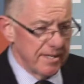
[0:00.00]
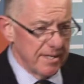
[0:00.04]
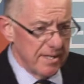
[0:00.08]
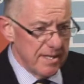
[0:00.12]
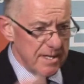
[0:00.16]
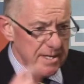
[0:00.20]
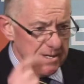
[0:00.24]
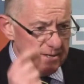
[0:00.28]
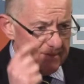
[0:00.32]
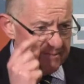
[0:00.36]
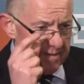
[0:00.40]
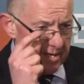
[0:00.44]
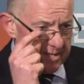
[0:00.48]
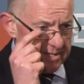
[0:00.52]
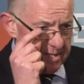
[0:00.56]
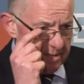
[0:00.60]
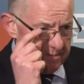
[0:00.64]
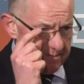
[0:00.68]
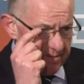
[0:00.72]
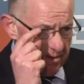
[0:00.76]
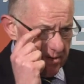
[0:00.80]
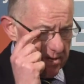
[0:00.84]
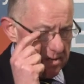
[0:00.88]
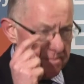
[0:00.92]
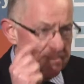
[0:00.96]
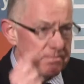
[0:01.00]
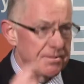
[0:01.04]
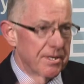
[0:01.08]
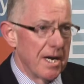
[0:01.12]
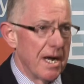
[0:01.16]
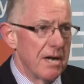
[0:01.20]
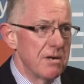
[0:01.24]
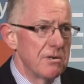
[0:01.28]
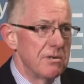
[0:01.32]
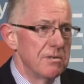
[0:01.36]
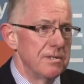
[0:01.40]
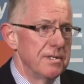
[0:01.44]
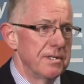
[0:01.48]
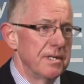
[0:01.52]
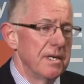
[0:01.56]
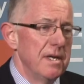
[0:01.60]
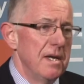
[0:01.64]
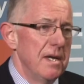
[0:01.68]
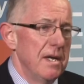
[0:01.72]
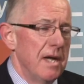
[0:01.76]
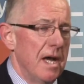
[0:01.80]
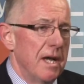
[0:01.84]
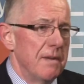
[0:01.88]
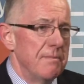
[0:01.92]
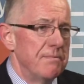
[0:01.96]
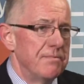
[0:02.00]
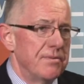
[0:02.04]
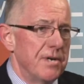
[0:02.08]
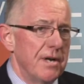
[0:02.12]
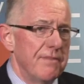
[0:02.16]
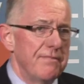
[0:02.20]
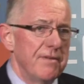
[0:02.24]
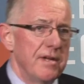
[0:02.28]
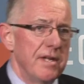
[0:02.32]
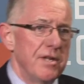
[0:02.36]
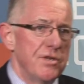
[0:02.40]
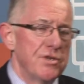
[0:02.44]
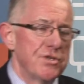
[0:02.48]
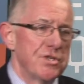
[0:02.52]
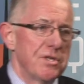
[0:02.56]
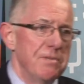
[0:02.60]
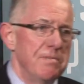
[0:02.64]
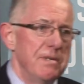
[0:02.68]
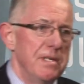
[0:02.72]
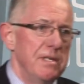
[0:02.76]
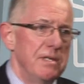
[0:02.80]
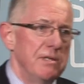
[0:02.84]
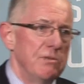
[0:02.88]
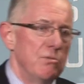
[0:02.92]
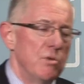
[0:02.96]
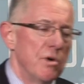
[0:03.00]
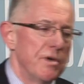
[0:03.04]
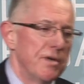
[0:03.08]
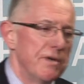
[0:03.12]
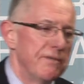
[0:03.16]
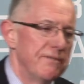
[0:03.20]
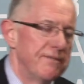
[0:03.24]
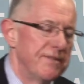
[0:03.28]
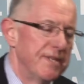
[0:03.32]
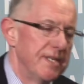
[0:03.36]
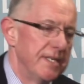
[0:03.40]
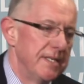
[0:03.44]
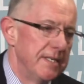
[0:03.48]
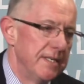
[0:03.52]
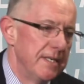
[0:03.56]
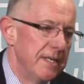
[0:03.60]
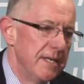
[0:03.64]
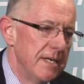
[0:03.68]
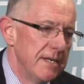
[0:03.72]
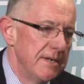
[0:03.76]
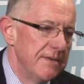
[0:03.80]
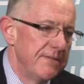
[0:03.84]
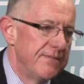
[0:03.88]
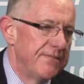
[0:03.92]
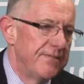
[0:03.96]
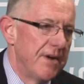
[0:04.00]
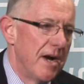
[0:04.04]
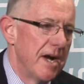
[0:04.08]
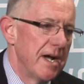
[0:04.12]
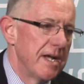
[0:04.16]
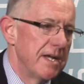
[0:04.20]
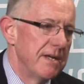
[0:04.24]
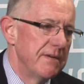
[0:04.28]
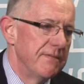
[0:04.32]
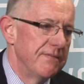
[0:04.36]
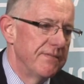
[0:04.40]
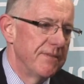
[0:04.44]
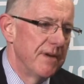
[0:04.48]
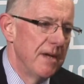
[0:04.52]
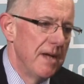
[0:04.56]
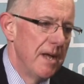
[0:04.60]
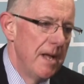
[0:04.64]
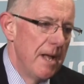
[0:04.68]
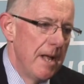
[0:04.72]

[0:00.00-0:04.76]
In fact, I'm very proud and privileged to be one of the 5